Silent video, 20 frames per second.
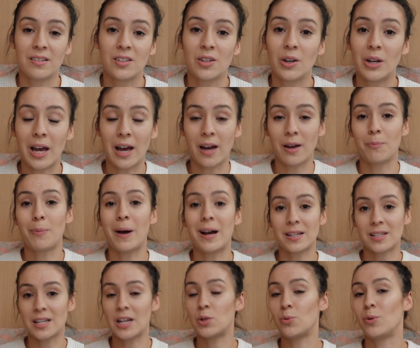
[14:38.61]
So yeah,
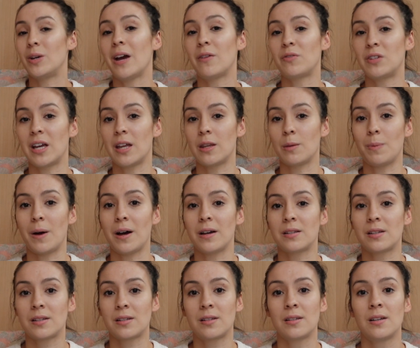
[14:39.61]
backstage we have to get the
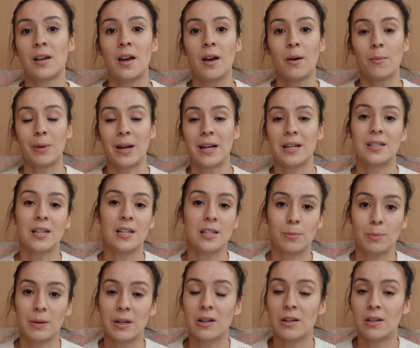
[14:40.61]
bus places
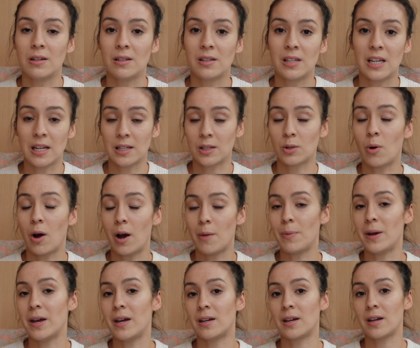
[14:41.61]
because it's quite
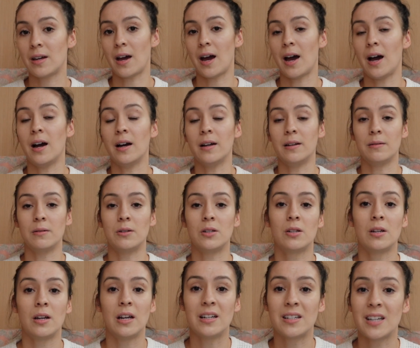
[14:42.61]
big
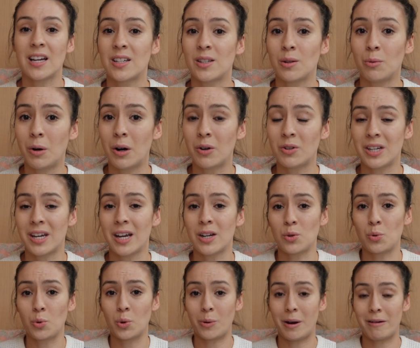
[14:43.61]
and it takes a while to
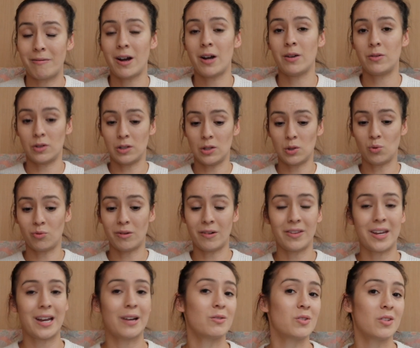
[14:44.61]
get all the way around because it's all around
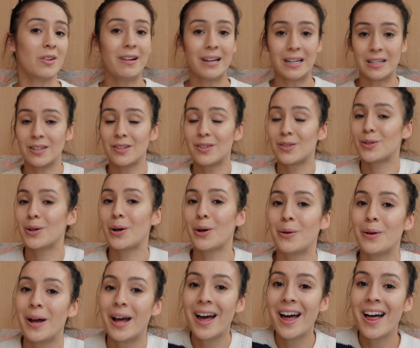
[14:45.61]
the outside.
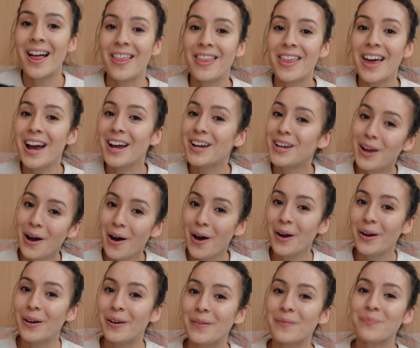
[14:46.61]
So there you
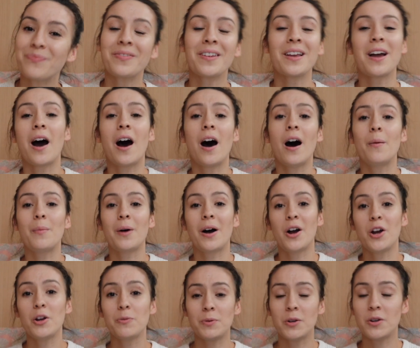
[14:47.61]
go. I
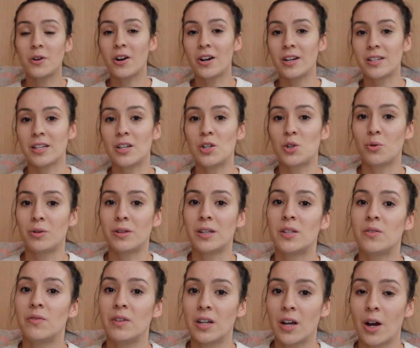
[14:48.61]
hope you guys enjoyed
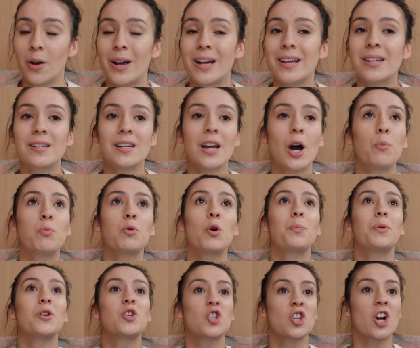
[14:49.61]
this video. It is now
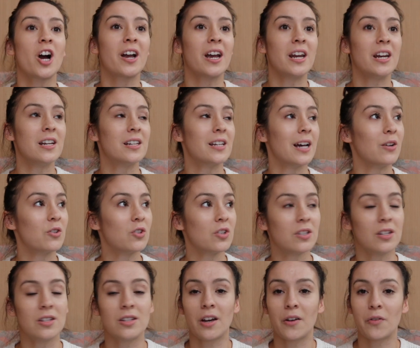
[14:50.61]
proper chucking it down
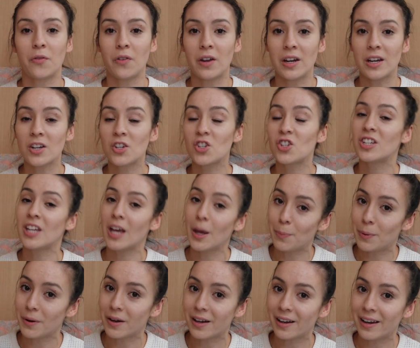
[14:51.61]
just as I finished,
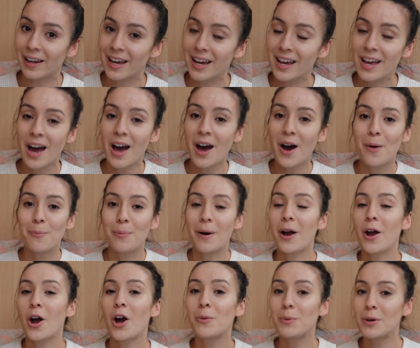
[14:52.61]
typically. But
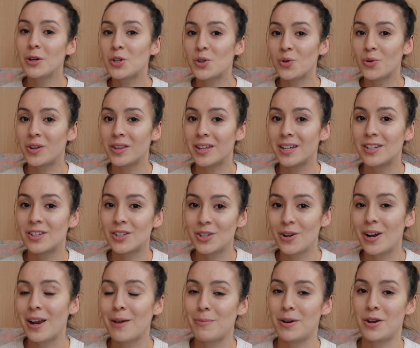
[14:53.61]
I hope you enjoyed this.
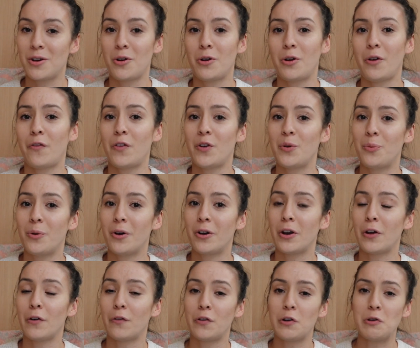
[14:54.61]
Do let me know if you
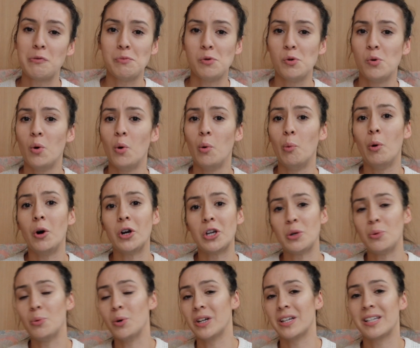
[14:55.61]
want a few more, what
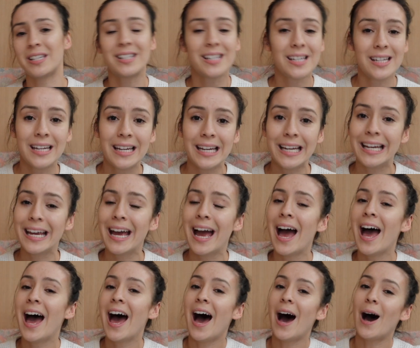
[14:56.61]
you want to see.
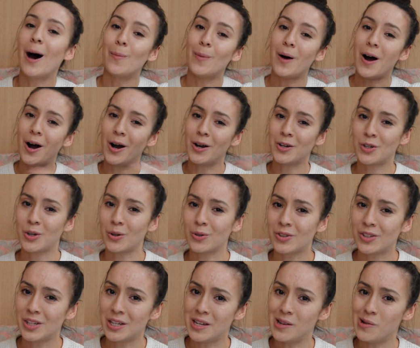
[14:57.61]
I shall
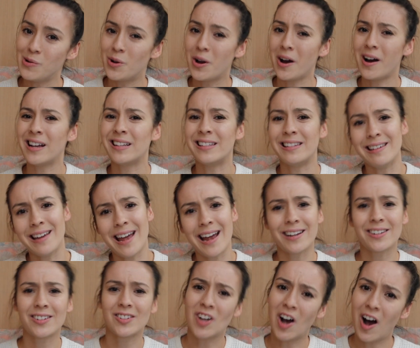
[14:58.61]
see you guys
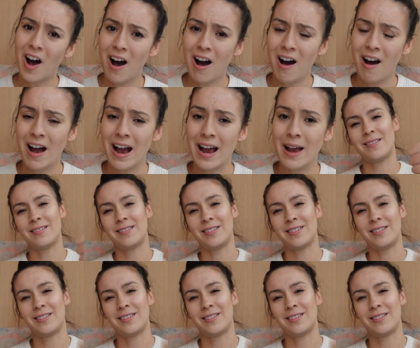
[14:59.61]
next time.